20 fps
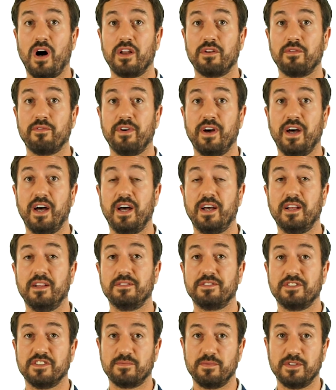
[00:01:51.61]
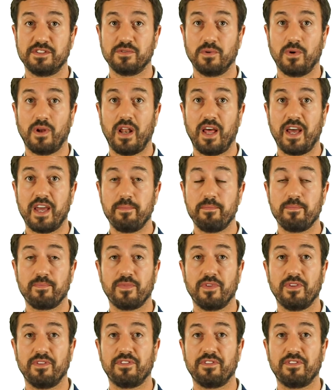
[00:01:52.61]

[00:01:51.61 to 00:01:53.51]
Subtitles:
unfair dismissal claim.